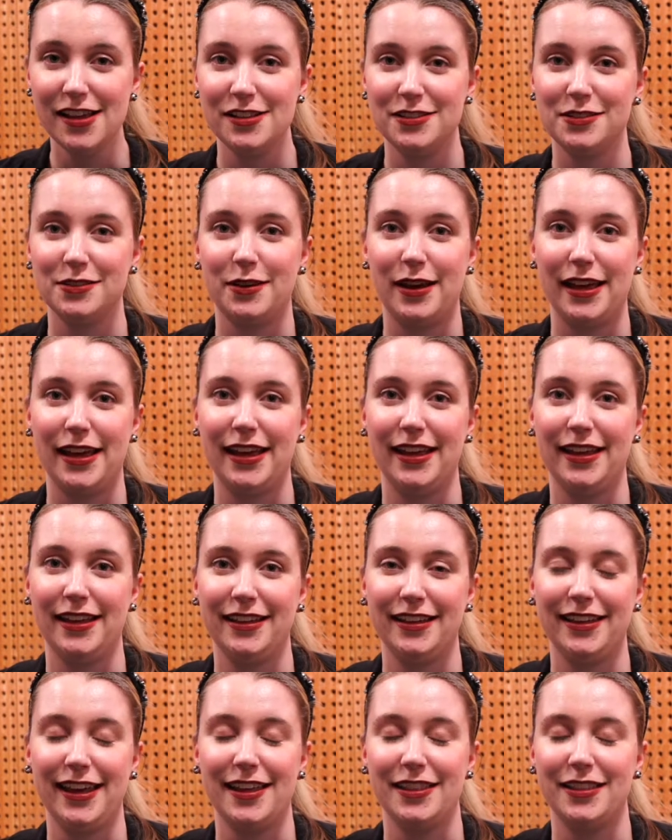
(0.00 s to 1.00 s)
So I
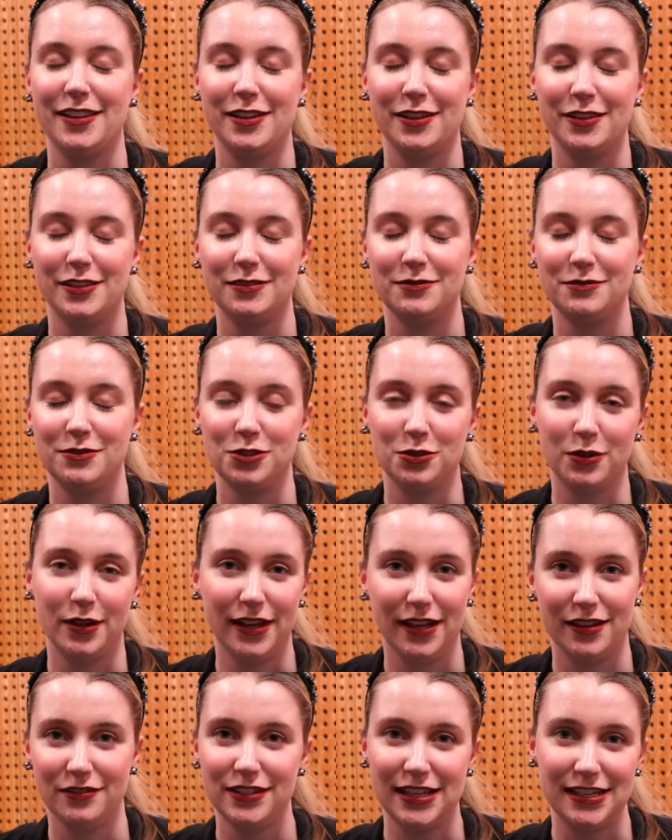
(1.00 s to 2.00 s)
get the
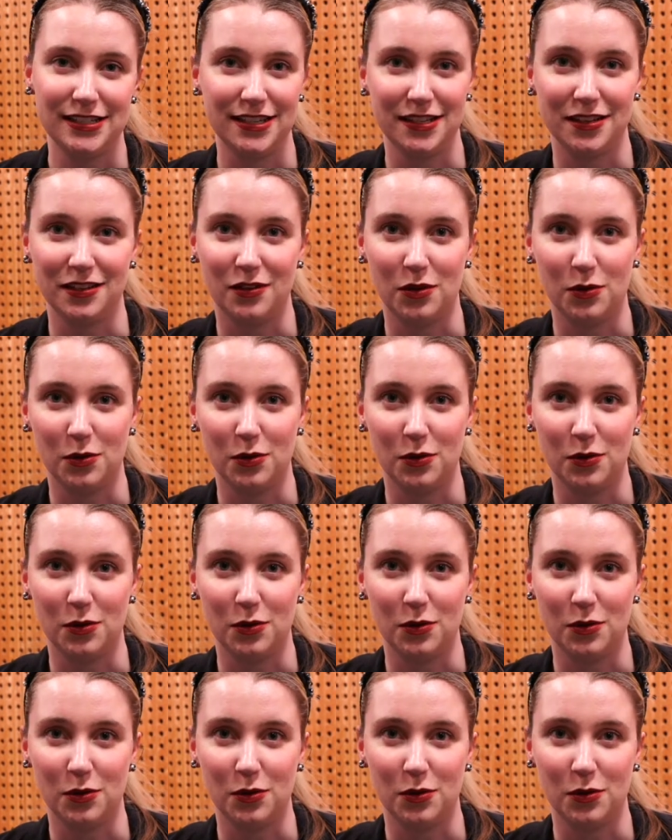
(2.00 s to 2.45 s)
joy of teaching